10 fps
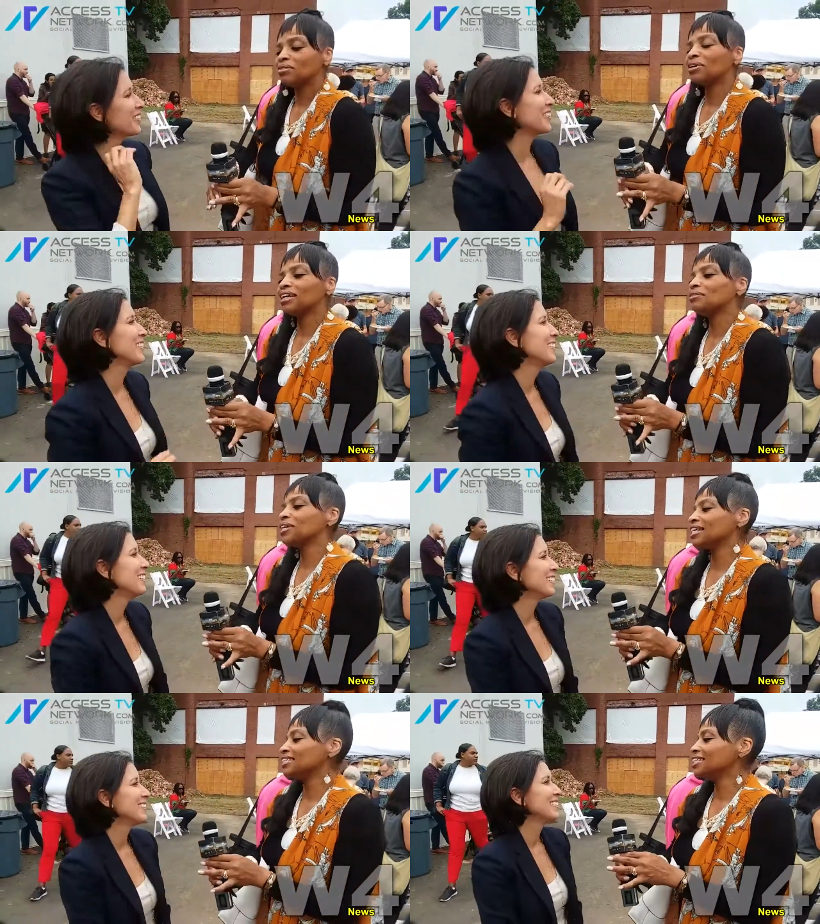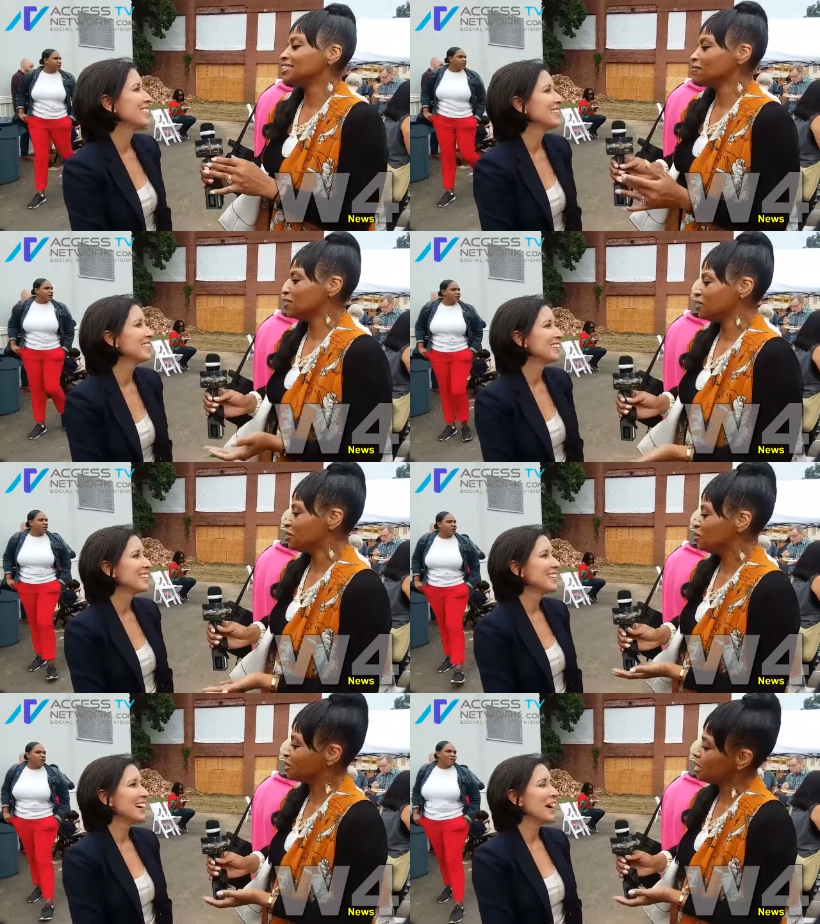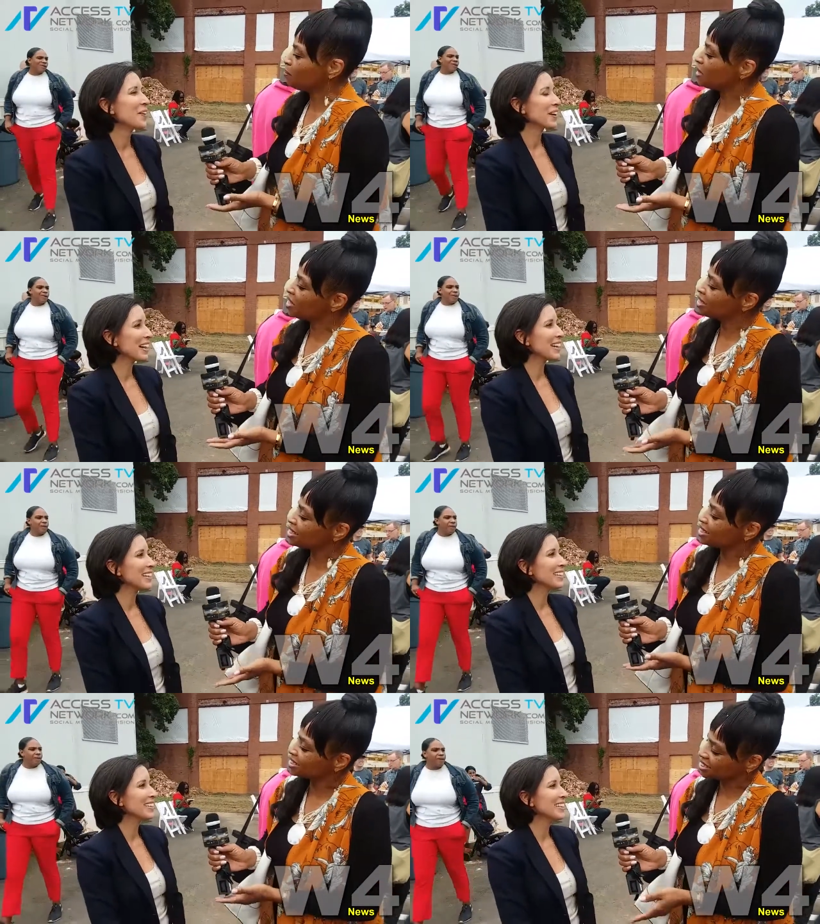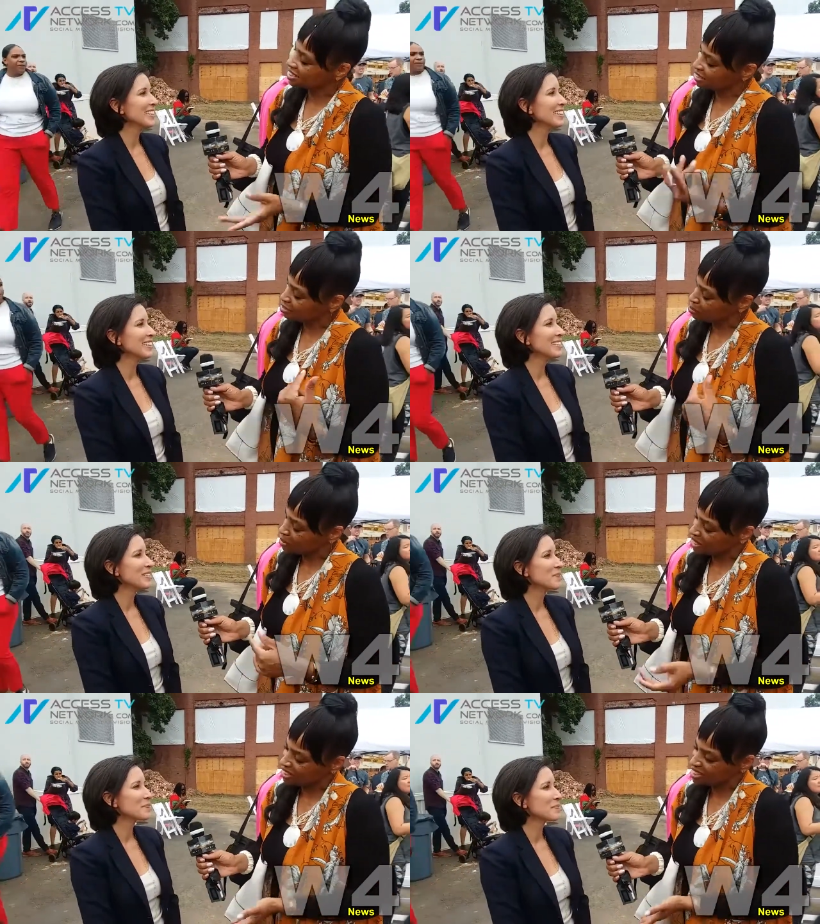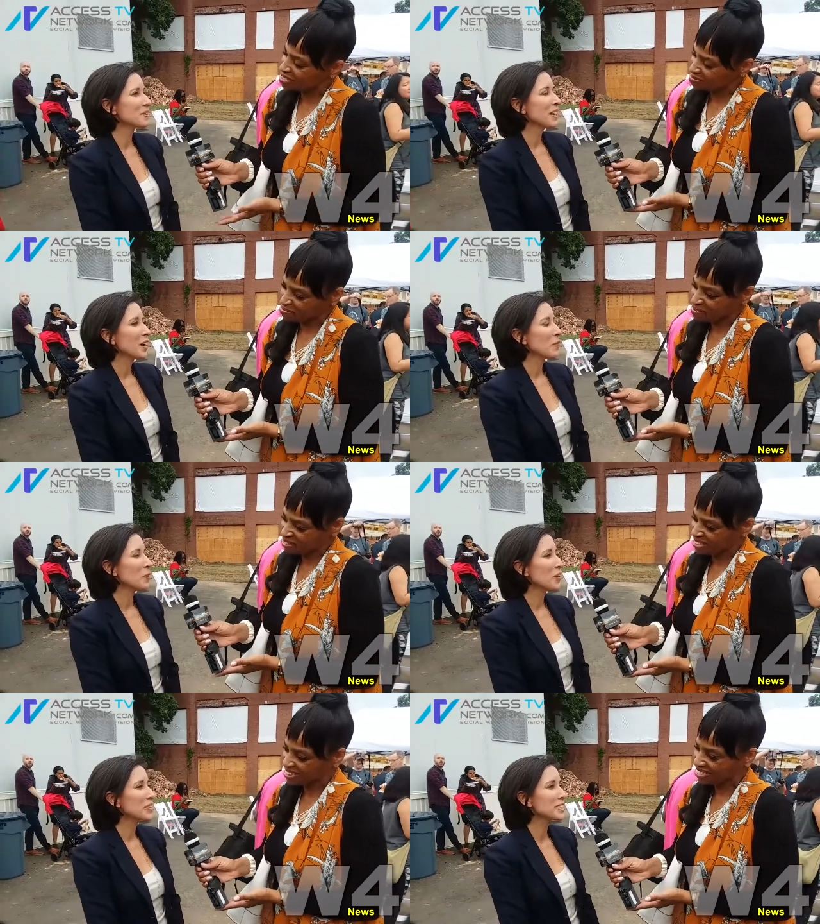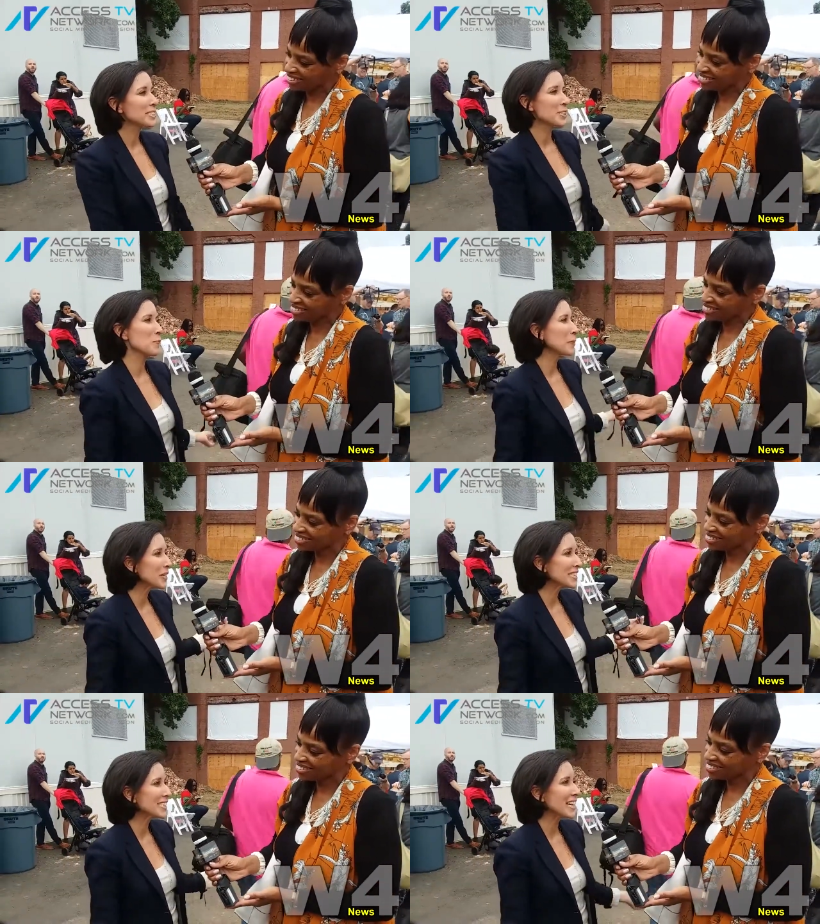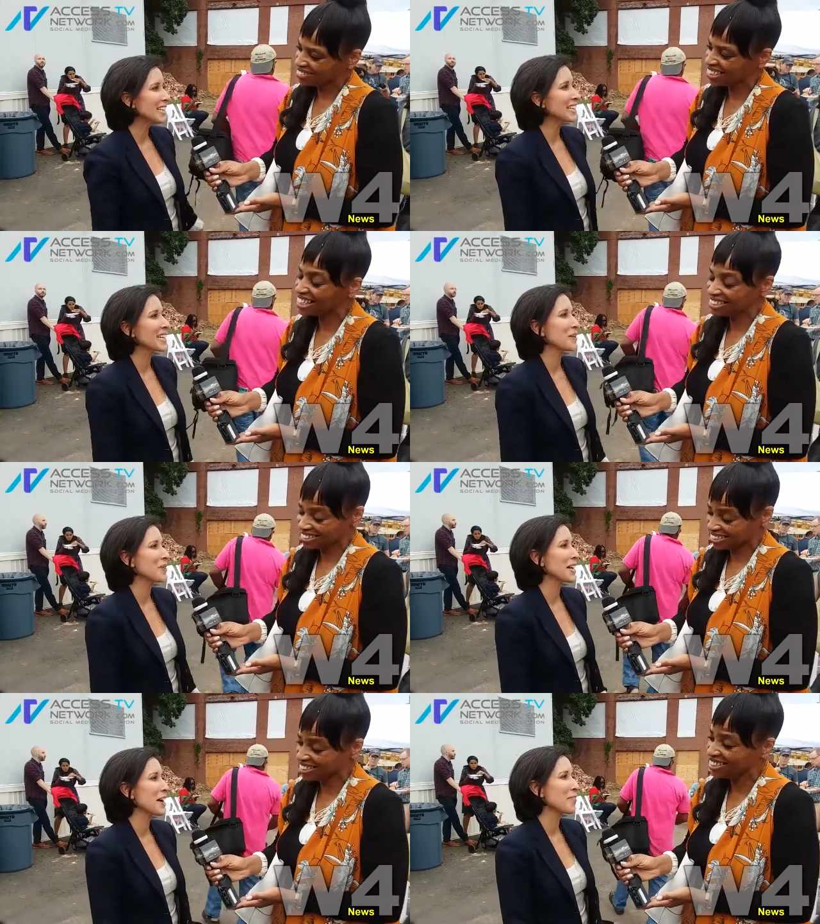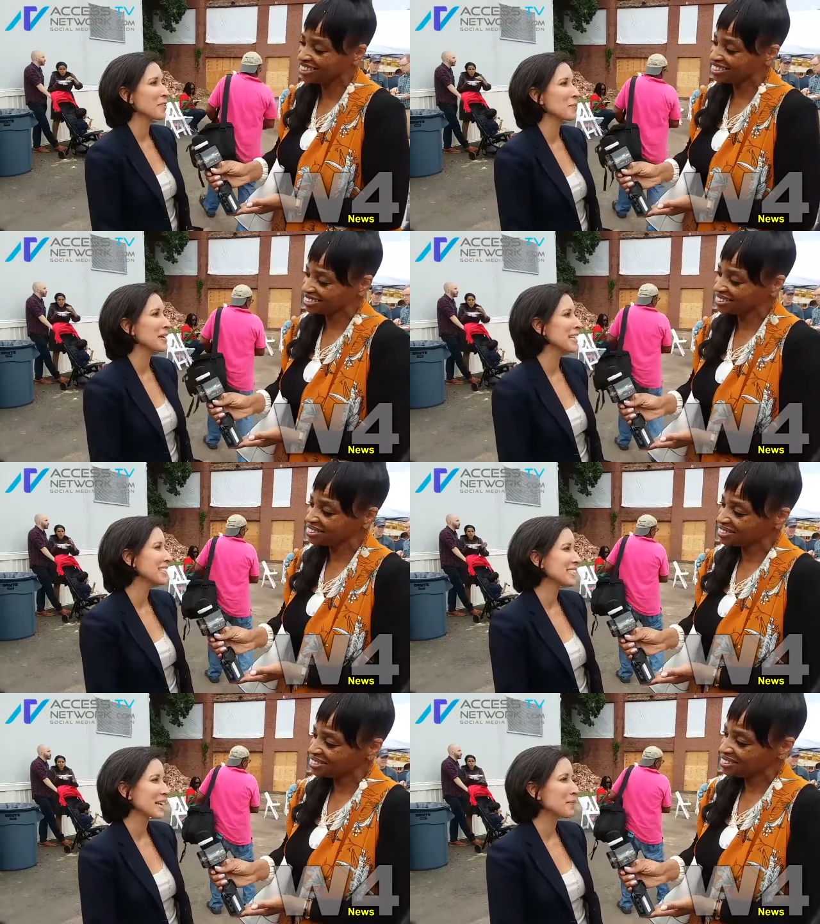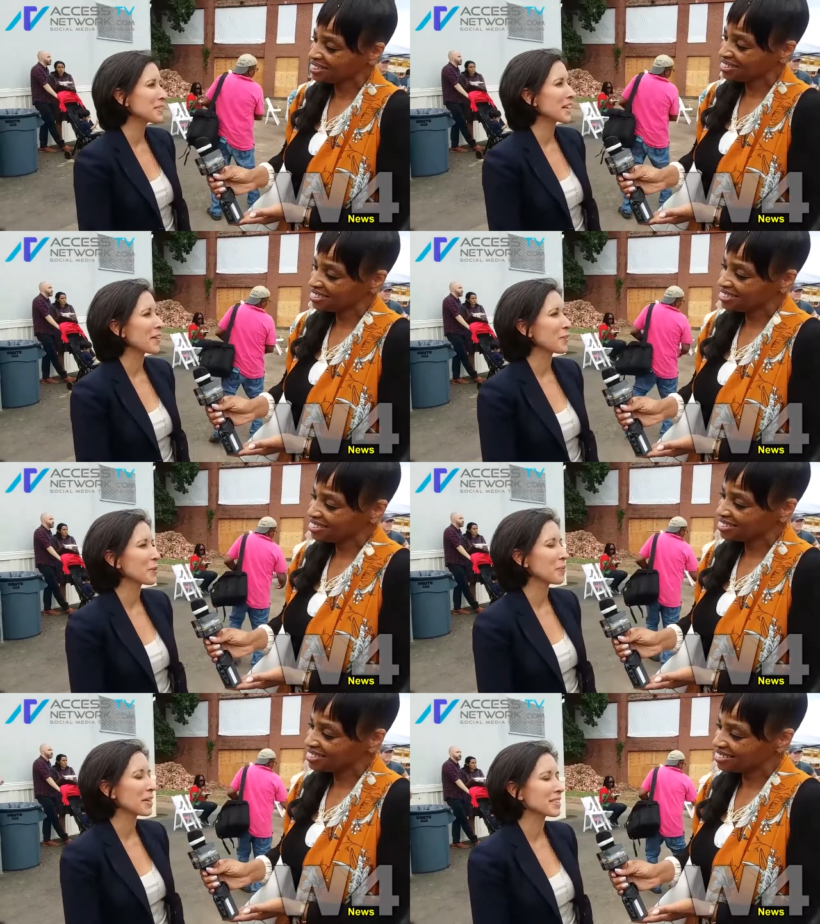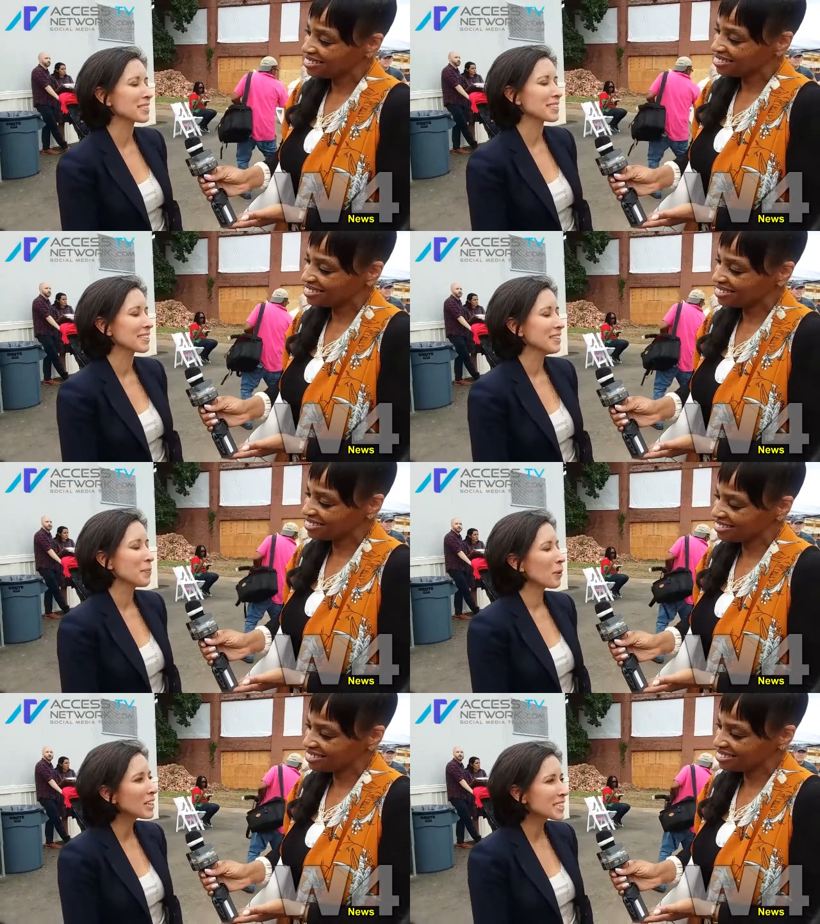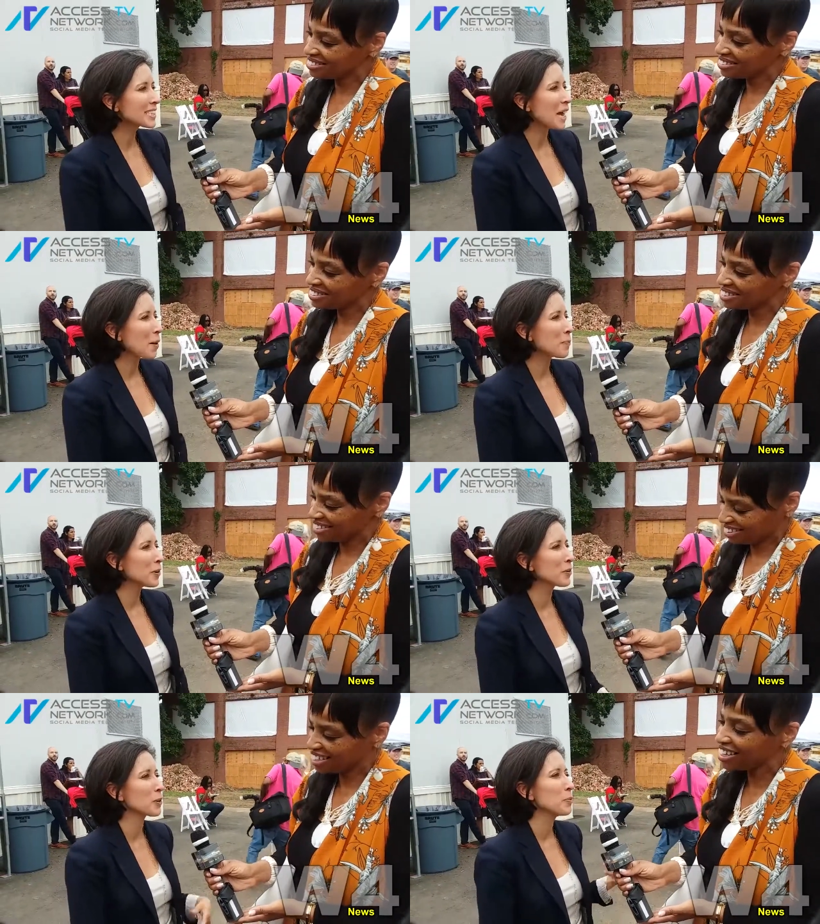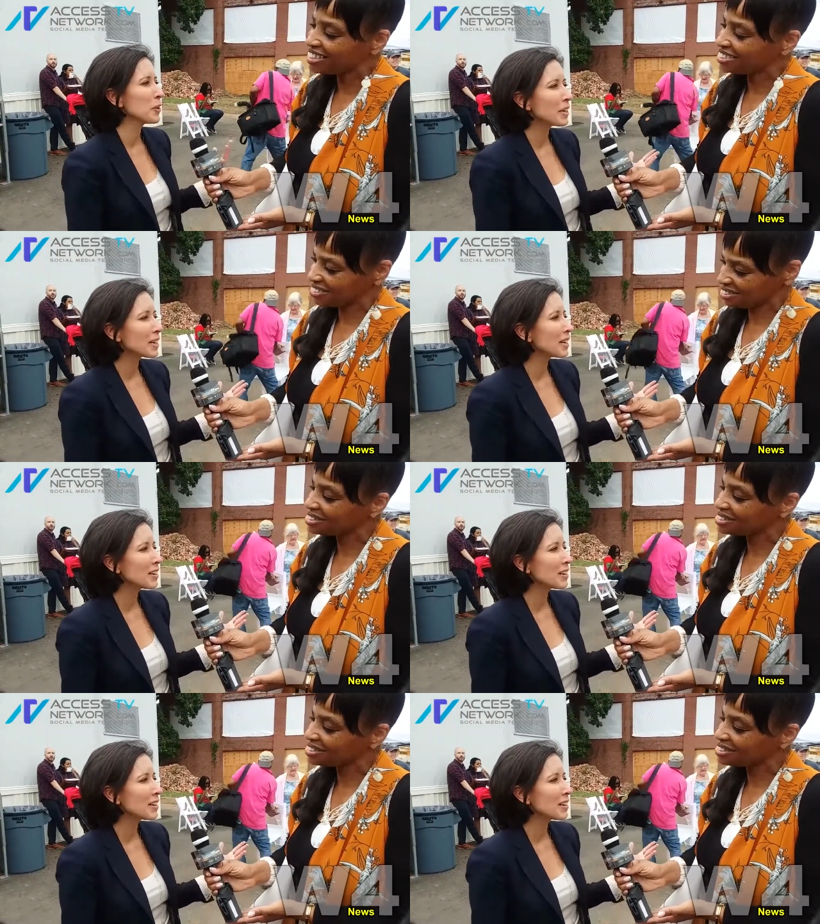Speaker 1: I would like to interview you. Tell okay. me your thoughts on this new project.
Speaker 2: Well, this is super exciting. I mean, everybody has come together to make this project happen the community,